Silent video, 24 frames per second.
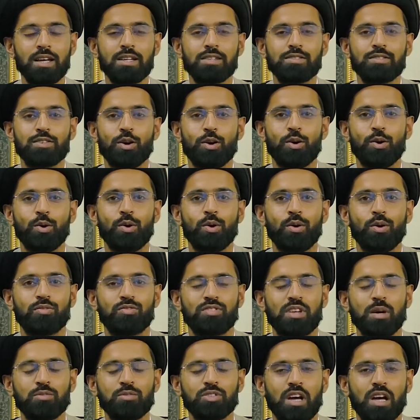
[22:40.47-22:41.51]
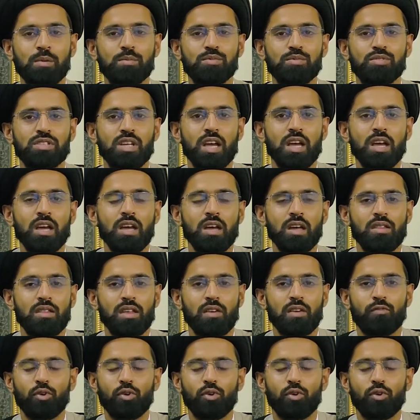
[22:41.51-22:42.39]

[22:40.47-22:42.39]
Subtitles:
So sometimes they